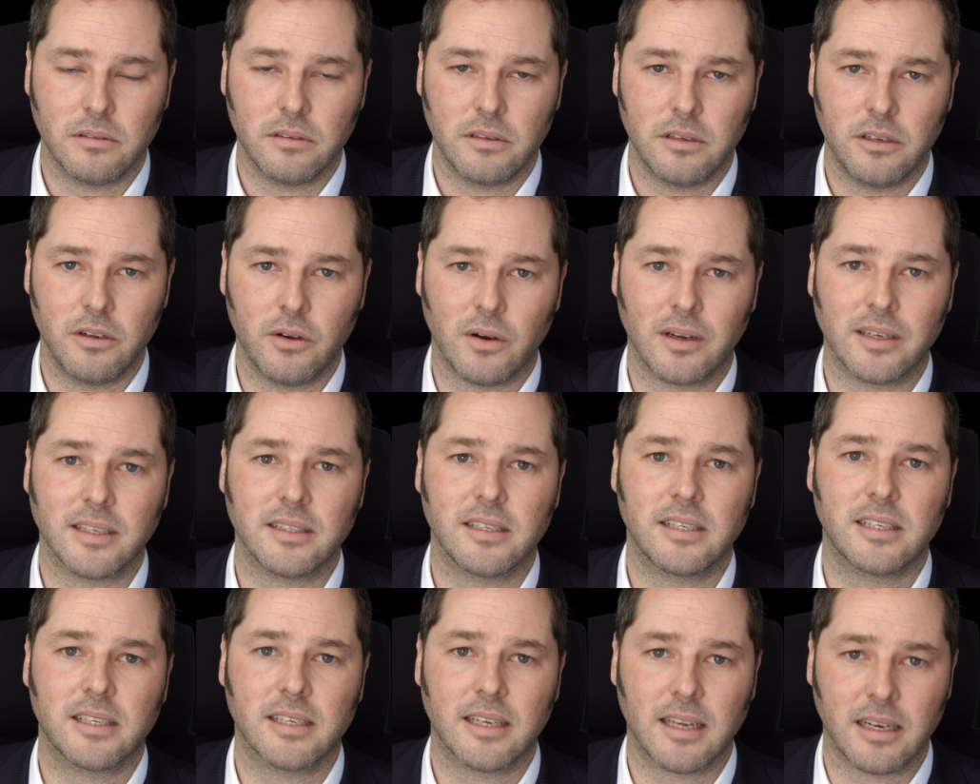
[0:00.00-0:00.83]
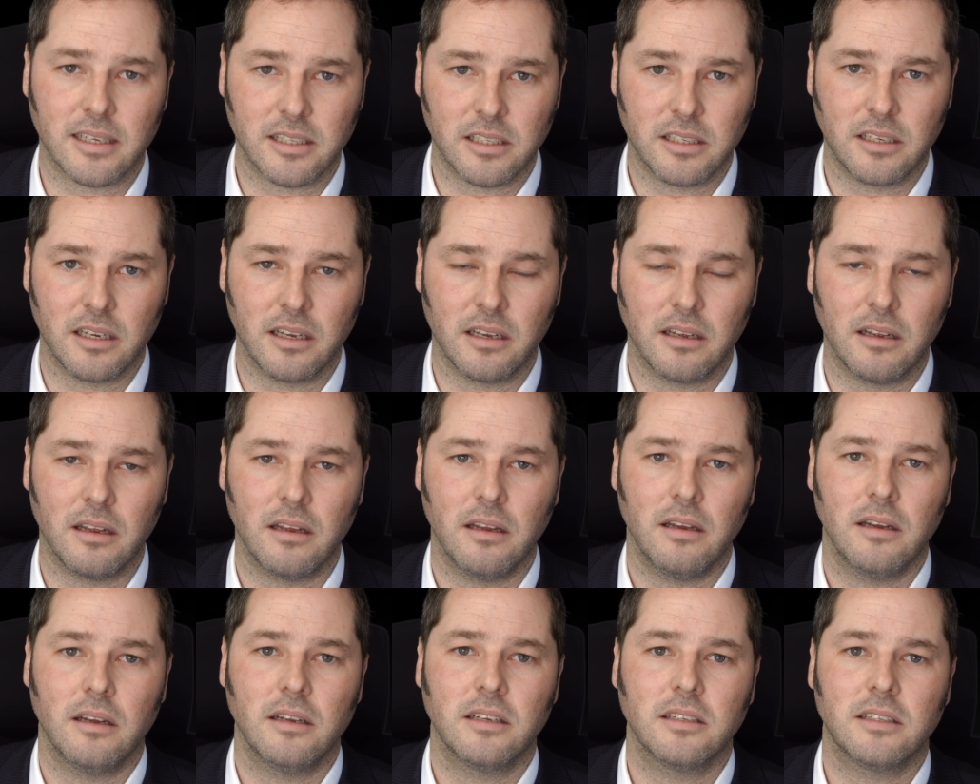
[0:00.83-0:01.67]
You are disgusting,
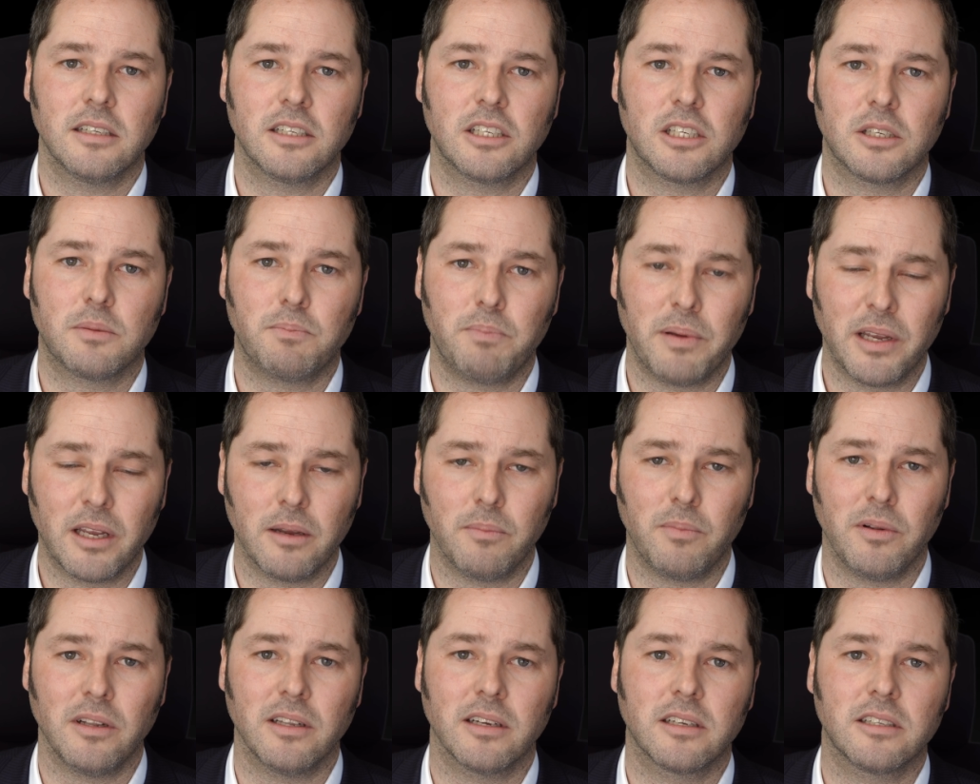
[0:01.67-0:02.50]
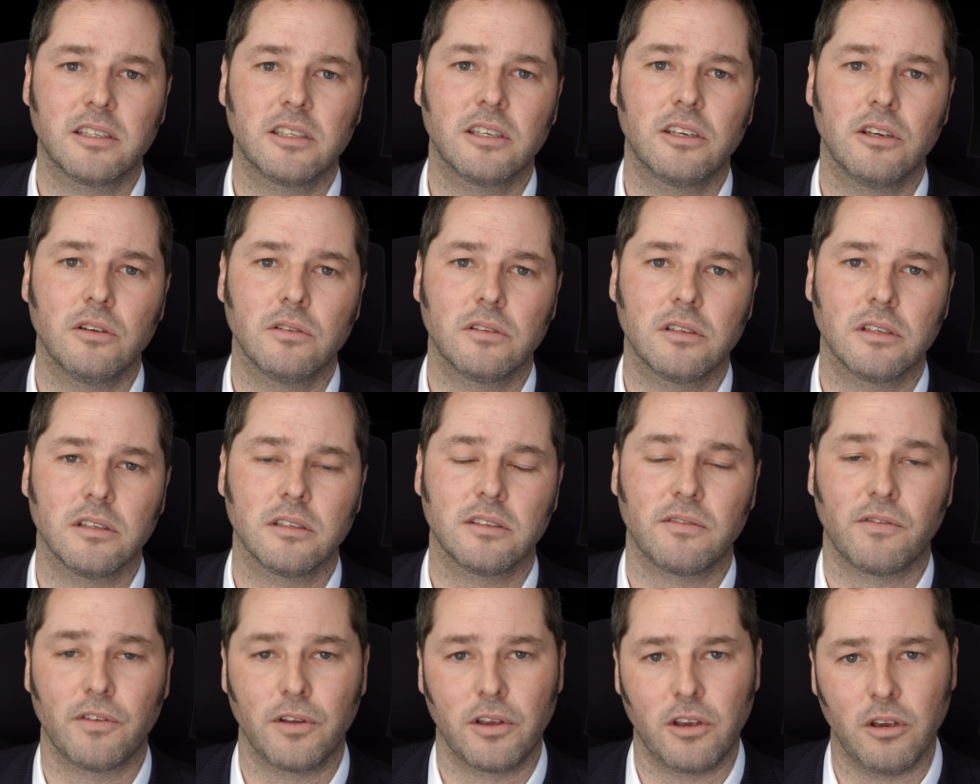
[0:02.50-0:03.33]
despicable excuses
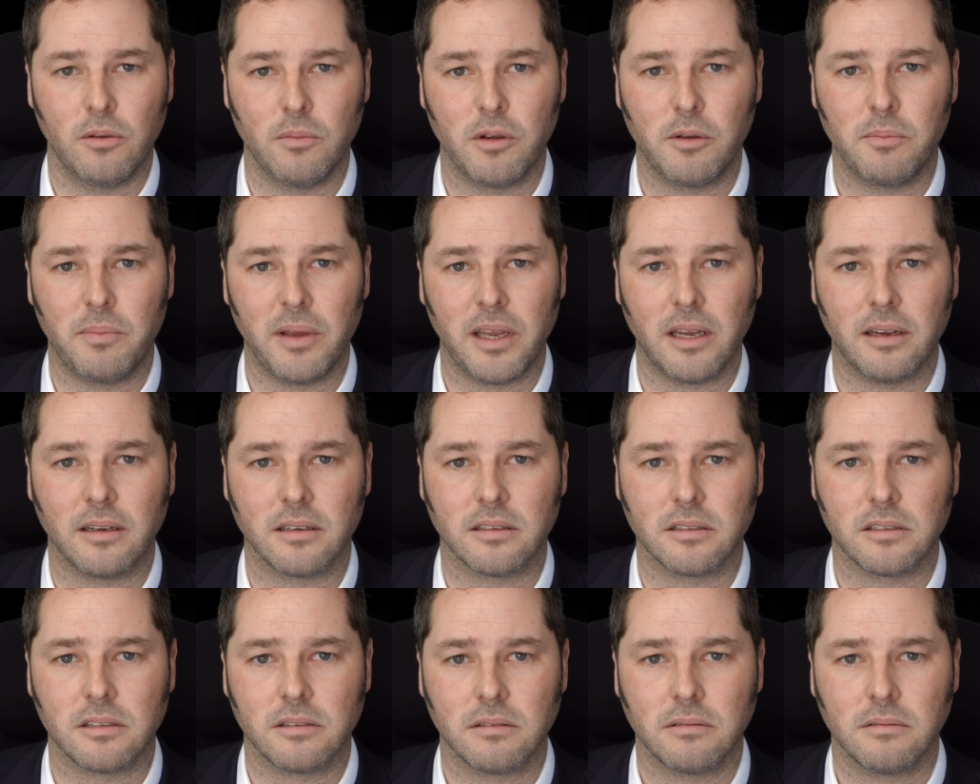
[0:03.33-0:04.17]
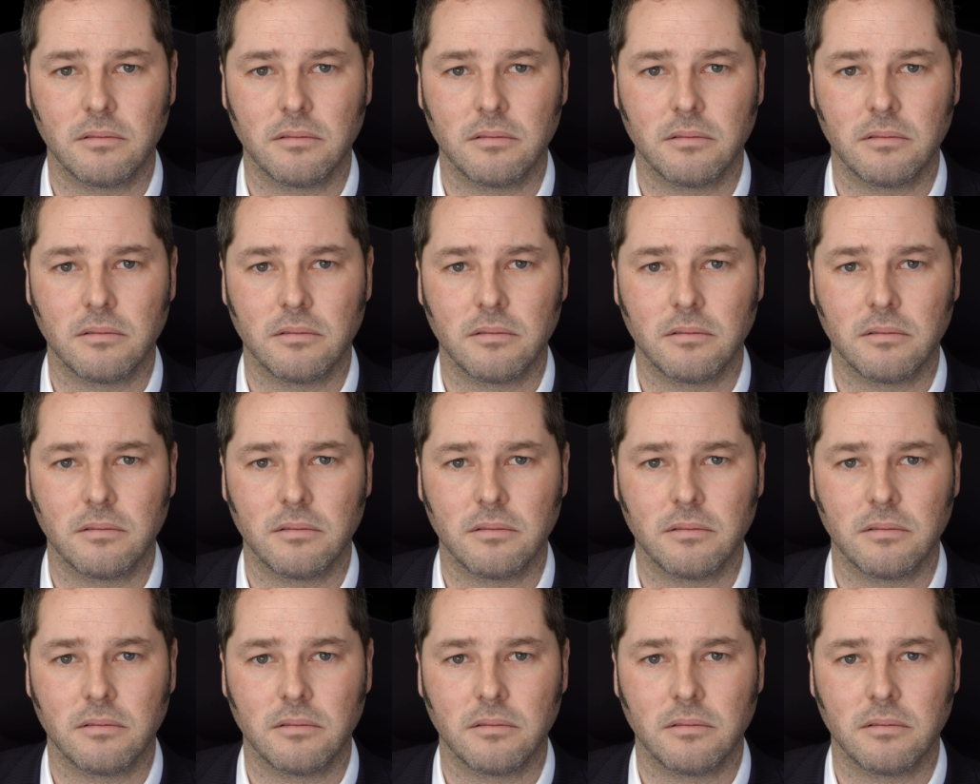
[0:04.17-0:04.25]
for human beings.